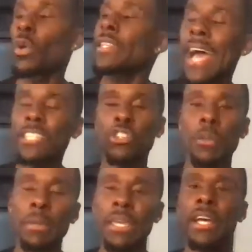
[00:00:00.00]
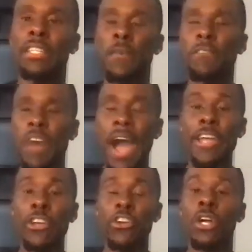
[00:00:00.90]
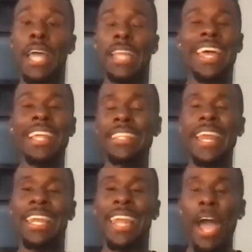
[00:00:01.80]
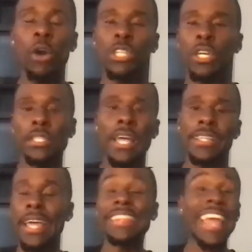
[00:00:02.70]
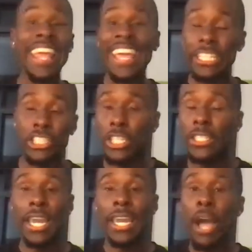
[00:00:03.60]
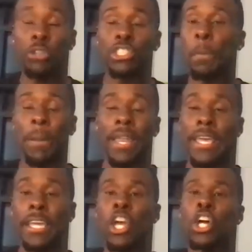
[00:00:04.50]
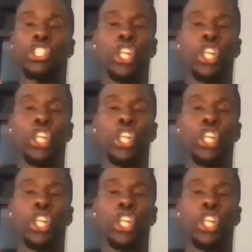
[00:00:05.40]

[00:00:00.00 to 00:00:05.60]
That's going to be the fire that allows that engine that allows the plane to